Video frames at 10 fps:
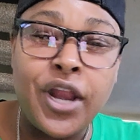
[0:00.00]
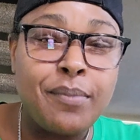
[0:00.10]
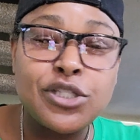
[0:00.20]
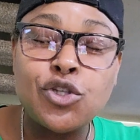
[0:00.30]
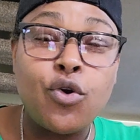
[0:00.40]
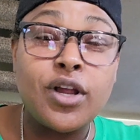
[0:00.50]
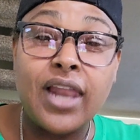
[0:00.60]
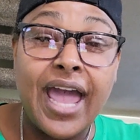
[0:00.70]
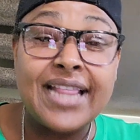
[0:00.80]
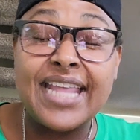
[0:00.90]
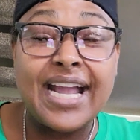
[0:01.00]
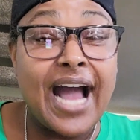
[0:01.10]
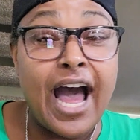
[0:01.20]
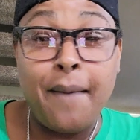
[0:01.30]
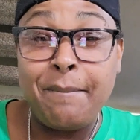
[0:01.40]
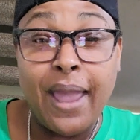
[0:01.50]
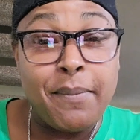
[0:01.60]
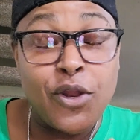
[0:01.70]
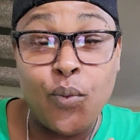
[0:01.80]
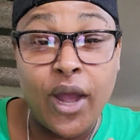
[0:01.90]
and I'm so glad that God
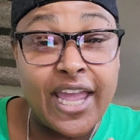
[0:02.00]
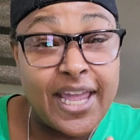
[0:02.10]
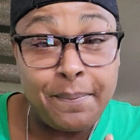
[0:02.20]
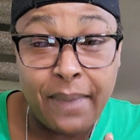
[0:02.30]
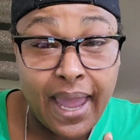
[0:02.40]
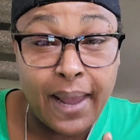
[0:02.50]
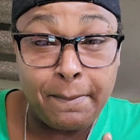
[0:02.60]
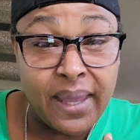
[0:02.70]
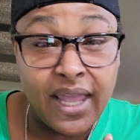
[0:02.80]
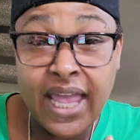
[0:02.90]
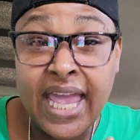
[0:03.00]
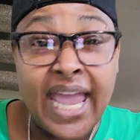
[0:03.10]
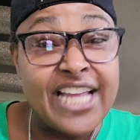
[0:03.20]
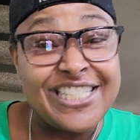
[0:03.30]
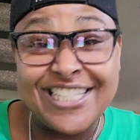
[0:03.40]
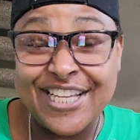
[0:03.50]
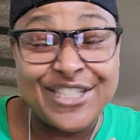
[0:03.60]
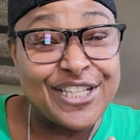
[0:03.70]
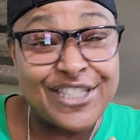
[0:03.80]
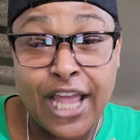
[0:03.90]
made me the way he made me in
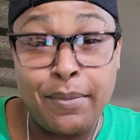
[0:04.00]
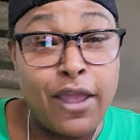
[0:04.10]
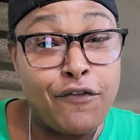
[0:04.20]
Jesus' name.